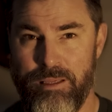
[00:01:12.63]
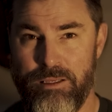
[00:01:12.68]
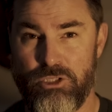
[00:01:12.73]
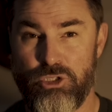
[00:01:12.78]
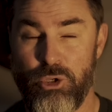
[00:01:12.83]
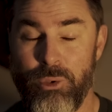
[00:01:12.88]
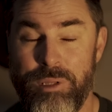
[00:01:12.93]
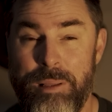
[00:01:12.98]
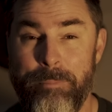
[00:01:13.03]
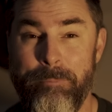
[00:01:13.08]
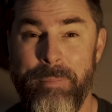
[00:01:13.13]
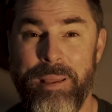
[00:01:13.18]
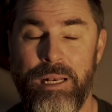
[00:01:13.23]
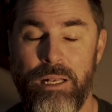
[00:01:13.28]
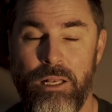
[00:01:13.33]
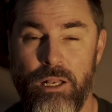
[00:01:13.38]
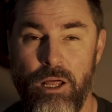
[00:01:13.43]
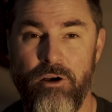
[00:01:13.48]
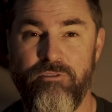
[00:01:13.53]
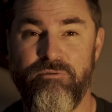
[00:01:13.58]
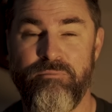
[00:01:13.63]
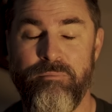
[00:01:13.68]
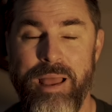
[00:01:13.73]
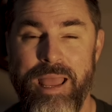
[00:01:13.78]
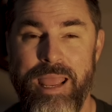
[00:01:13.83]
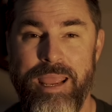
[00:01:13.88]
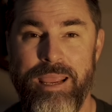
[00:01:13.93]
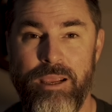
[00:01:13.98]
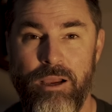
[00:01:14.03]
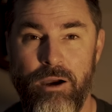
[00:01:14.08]
So, in the middle of
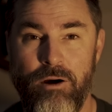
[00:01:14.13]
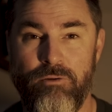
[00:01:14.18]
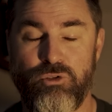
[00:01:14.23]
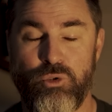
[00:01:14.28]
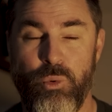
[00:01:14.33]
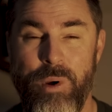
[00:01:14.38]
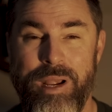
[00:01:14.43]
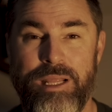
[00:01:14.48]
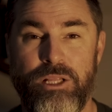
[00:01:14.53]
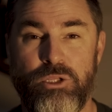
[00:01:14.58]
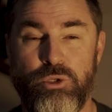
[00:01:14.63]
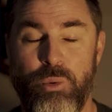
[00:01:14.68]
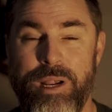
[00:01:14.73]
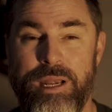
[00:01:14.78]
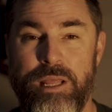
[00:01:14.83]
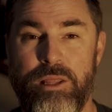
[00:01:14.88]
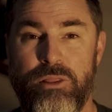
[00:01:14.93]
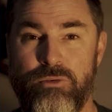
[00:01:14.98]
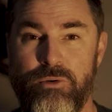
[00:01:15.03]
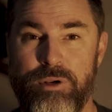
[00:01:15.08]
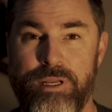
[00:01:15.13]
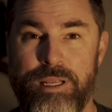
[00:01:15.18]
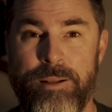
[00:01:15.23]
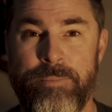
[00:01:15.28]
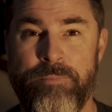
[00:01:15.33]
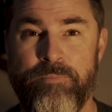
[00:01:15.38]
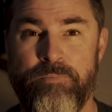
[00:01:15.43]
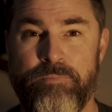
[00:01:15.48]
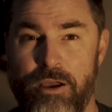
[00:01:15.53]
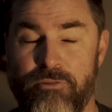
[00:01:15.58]
May of 2023,
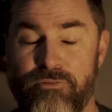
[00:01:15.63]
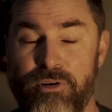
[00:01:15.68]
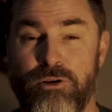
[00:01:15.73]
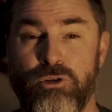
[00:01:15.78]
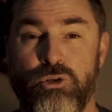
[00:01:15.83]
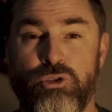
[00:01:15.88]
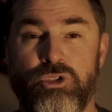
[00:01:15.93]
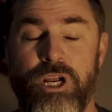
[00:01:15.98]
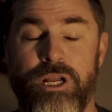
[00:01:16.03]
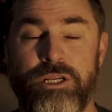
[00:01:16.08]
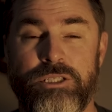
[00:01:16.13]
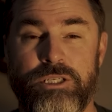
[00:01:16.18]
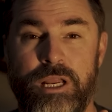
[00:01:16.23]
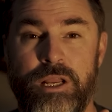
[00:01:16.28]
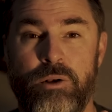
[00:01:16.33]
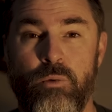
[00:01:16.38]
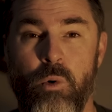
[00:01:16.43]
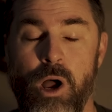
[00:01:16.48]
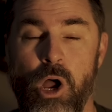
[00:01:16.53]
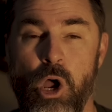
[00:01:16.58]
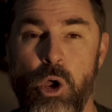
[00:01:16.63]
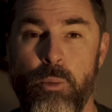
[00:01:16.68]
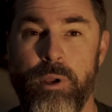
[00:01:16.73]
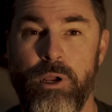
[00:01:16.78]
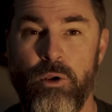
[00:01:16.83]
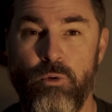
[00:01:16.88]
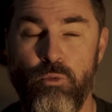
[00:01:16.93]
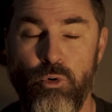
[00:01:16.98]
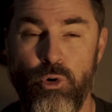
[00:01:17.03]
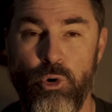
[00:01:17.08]
a federal judge in
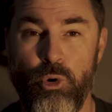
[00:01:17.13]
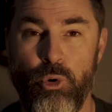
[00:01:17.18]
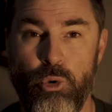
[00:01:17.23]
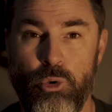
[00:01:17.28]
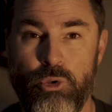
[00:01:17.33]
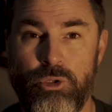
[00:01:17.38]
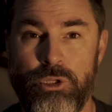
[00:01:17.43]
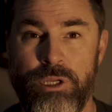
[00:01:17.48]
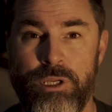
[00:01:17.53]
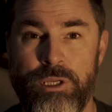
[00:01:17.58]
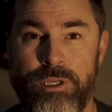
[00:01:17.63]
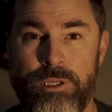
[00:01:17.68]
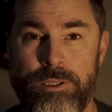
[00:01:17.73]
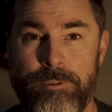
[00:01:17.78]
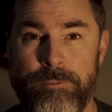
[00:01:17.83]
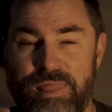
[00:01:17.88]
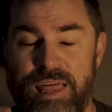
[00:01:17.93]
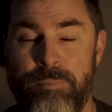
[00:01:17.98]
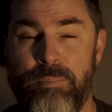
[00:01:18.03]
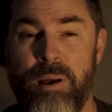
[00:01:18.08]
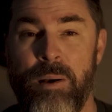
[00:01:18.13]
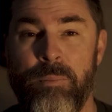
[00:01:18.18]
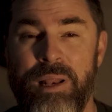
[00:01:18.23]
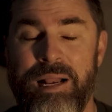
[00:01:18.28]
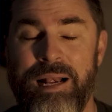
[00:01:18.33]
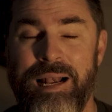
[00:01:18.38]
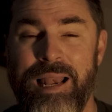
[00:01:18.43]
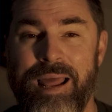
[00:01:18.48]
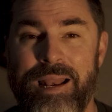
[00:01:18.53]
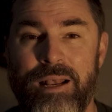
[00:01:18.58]
Wyoming ruled that
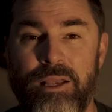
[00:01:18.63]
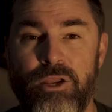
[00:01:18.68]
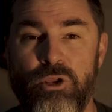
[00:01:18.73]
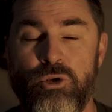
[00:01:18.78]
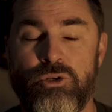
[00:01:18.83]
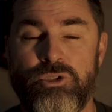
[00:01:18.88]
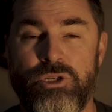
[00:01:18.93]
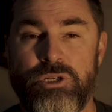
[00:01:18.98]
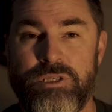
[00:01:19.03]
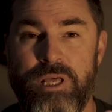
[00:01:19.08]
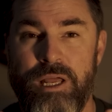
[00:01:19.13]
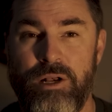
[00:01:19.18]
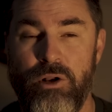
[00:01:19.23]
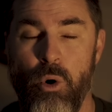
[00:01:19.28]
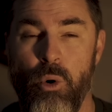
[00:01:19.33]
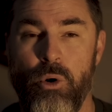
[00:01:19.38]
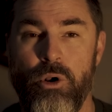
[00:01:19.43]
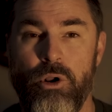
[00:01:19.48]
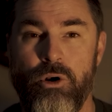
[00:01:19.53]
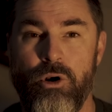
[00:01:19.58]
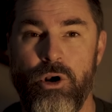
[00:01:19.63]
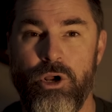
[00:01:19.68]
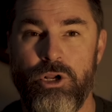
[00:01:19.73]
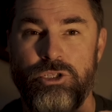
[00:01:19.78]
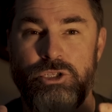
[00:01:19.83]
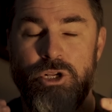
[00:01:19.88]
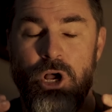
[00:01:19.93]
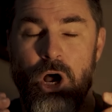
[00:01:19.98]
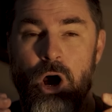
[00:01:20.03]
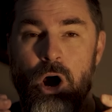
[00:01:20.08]
public land users that corner
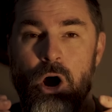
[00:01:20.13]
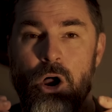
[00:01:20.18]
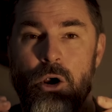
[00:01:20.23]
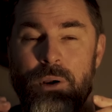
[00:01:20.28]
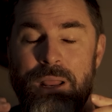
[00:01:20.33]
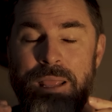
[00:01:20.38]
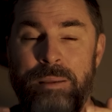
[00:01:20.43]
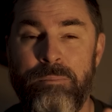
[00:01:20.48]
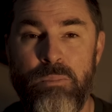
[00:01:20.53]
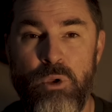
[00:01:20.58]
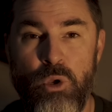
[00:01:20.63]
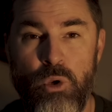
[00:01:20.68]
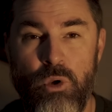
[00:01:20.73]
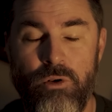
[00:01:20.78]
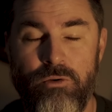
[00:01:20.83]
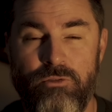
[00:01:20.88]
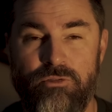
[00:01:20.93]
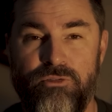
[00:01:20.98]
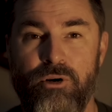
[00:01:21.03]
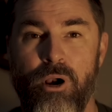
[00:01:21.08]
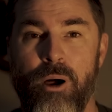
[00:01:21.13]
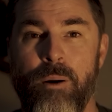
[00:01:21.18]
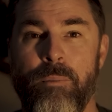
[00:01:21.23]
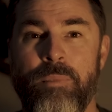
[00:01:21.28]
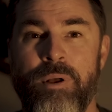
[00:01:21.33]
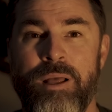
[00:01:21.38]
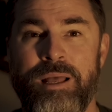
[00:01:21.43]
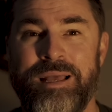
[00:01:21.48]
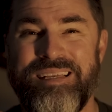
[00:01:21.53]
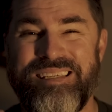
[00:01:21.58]
cross are immune
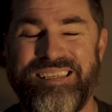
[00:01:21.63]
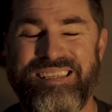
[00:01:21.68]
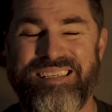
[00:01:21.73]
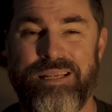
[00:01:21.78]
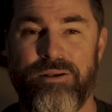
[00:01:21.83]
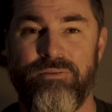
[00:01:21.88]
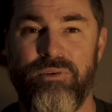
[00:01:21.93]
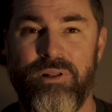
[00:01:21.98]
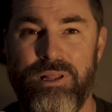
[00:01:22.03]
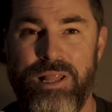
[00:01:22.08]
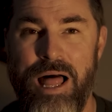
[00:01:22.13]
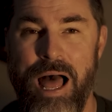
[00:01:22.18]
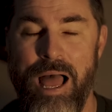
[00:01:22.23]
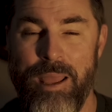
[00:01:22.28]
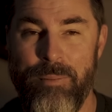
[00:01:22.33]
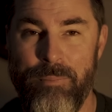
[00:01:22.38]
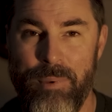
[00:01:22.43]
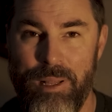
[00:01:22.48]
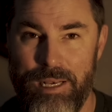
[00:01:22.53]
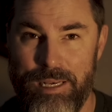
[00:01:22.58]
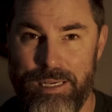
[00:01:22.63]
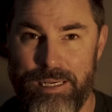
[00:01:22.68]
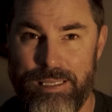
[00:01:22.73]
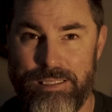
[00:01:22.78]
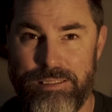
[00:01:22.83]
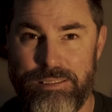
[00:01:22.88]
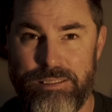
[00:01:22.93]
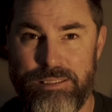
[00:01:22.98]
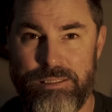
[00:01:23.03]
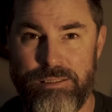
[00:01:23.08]
from civil
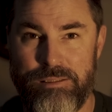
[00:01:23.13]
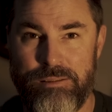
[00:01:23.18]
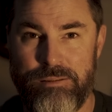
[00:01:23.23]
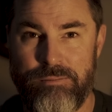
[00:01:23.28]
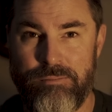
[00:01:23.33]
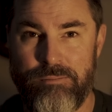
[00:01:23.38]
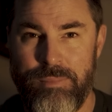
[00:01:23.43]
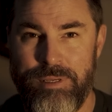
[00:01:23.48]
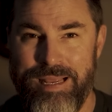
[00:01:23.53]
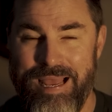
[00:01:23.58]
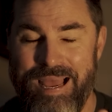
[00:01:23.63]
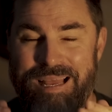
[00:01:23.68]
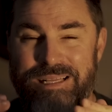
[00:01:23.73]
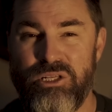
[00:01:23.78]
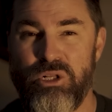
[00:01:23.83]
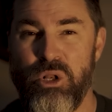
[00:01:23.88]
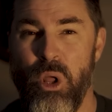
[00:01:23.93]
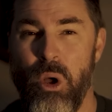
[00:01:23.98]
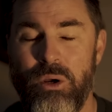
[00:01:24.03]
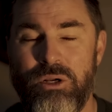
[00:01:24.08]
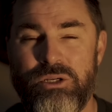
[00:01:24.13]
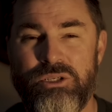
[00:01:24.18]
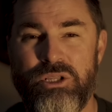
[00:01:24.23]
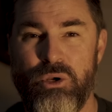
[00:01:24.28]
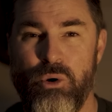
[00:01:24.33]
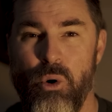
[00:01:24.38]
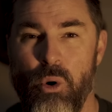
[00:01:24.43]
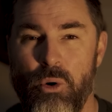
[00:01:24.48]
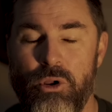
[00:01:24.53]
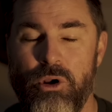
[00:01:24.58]
liabilities as long as the
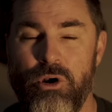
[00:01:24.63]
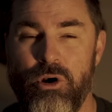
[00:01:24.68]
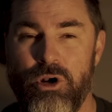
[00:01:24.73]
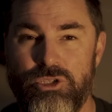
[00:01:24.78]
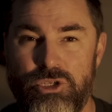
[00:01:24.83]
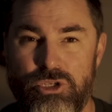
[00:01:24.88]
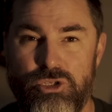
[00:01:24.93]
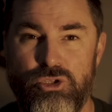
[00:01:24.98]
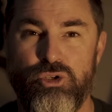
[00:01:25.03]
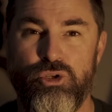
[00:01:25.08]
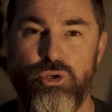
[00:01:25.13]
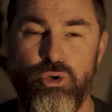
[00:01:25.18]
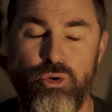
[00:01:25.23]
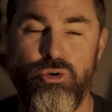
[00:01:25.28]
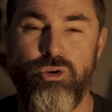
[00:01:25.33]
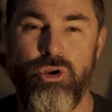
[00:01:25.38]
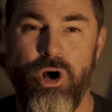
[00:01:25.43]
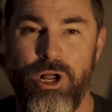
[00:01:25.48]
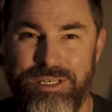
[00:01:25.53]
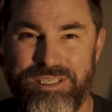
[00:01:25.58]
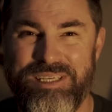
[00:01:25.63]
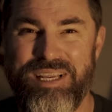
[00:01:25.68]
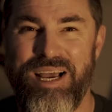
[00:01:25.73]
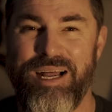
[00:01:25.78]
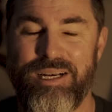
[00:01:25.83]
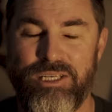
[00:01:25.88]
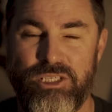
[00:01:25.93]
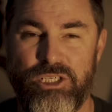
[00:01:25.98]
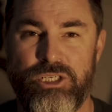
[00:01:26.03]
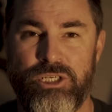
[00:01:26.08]
corner crosses do not
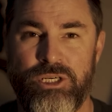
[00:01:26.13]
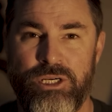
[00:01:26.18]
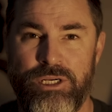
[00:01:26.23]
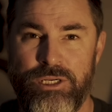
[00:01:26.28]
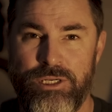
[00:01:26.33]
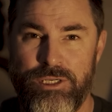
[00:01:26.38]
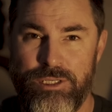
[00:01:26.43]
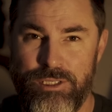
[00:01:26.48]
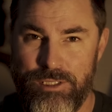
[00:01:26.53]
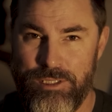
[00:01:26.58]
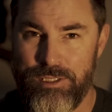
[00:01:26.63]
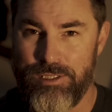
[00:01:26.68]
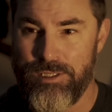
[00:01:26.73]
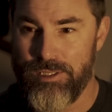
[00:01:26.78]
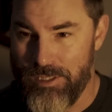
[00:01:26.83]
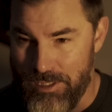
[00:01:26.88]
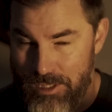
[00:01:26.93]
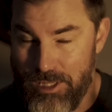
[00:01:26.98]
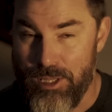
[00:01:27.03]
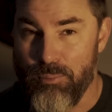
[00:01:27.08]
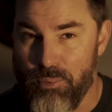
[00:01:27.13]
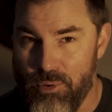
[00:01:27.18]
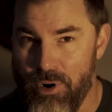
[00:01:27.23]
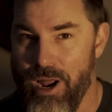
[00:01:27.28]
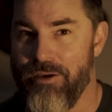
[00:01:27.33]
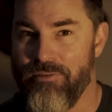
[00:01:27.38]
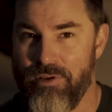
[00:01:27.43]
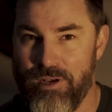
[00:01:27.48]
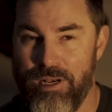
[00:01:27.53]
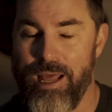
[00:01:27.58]
touch the
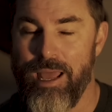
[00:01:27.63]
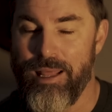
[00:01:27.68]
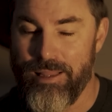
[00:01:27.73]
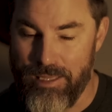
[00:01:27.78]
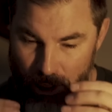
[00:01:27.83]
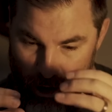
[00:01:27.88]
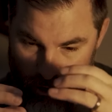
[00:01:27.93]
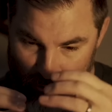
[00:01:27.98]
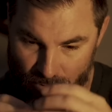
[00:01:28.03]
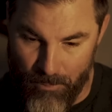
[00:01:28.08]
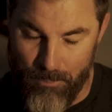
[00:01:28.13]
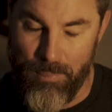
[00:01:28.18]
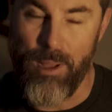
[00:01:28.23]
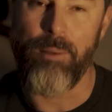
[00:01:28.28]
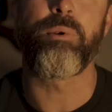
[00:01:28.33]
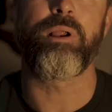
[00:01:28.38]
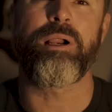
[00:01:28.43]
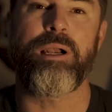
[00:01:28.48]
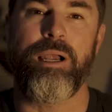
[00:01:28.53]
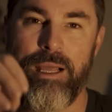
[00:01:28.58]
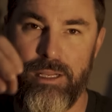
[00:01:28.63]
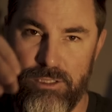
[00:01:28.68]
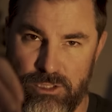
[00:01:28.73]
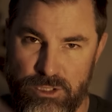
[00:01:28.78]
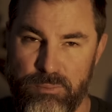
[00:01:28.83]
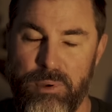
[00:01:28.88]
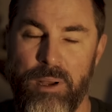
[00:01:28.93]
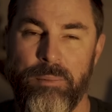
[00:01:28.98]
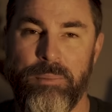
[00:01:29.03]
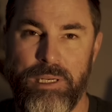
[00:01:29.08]
private land. They go from public land
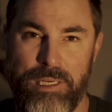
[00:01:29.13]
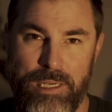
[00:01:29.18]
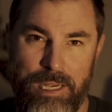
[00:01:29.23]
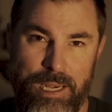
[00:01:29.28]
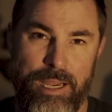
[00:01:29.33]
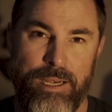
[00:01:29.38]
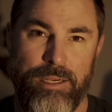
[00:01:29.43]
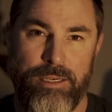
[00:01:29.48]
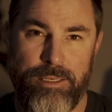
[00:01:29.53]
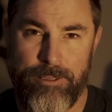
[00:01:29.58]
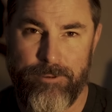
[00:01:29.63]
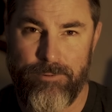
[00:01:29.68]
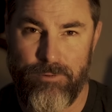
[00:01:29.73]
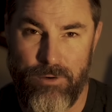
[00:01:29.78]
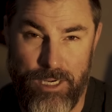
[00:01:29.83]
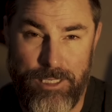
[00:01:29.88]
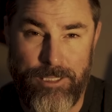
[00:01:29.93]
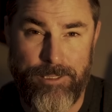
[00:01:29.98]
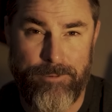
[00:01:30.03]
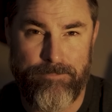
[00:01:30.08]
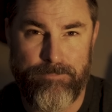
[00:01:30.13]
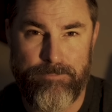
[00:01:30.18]
to public land, right?